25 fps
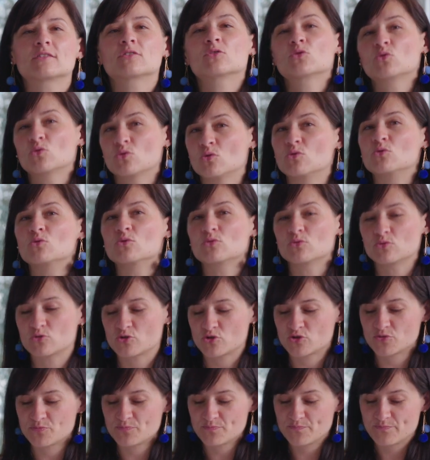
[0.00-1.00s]

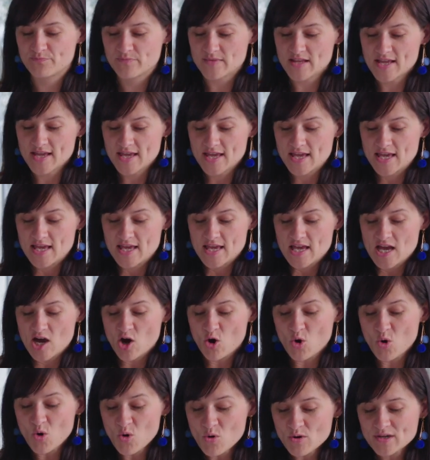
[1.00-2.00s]
chorus,
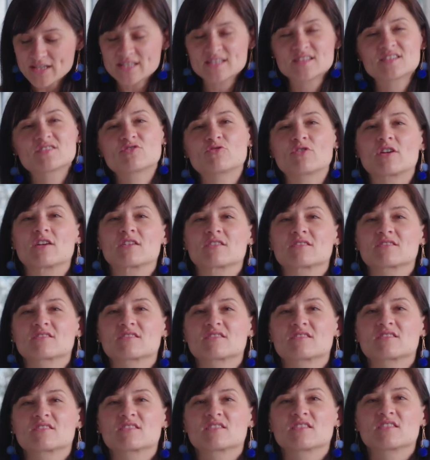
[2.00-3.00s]
orchestra,
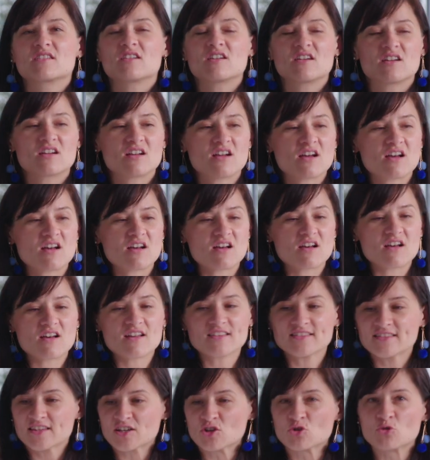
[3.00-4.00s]

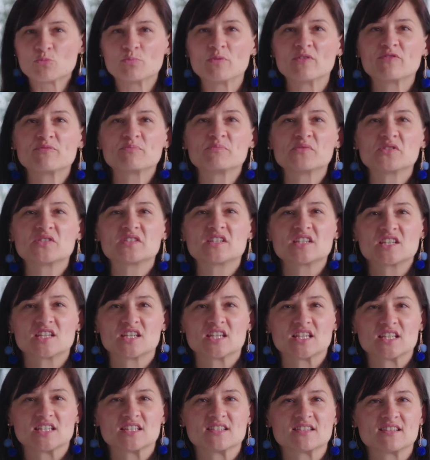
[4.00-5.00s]
the group of
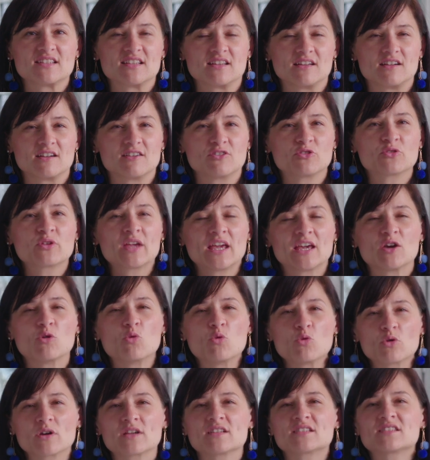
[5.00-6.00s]
musicians there, okay?
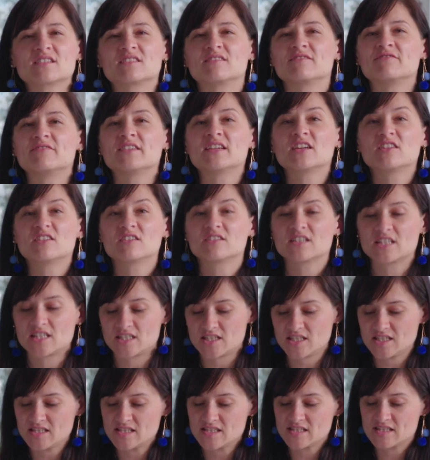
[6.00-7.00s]
Orchestra, the
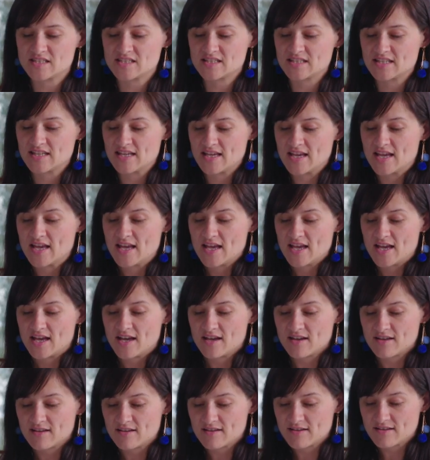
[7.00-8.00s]
violinists,
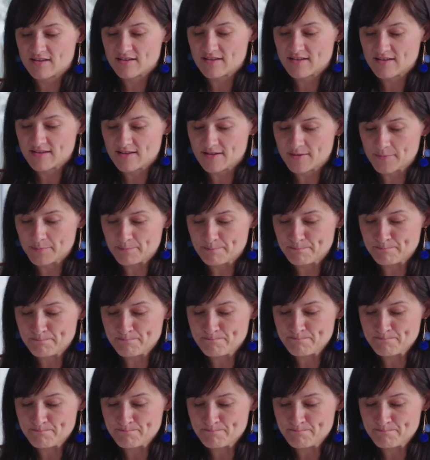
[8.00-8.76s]
and